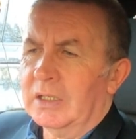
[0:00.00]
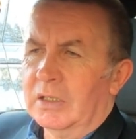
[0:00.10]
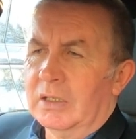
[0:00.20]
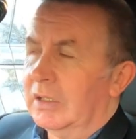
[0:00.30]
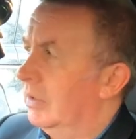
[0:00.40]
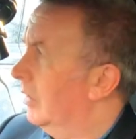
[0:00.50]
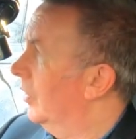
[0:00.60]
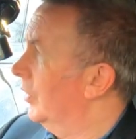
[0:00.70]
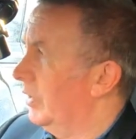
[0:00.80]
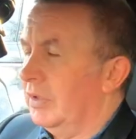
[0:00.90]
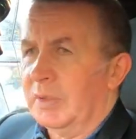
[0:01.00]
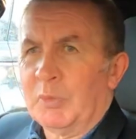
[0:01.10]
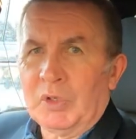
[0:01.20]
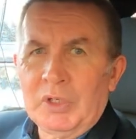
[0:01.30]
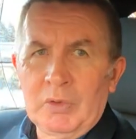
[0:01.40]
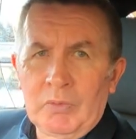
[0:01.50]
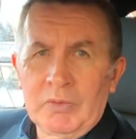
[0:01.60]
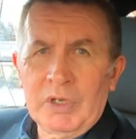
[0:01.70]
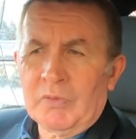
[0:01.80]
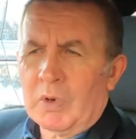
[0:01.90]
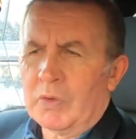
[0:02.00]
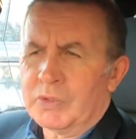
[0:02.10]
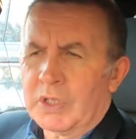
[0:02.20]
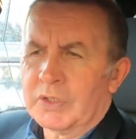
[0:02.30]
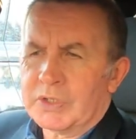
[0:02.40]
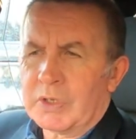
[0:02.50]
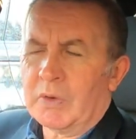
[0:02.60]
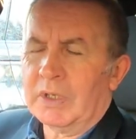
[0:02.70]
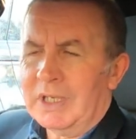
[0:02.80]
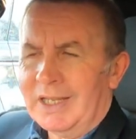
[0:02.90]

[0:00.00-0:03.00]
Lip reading: or they put new roads on and so on.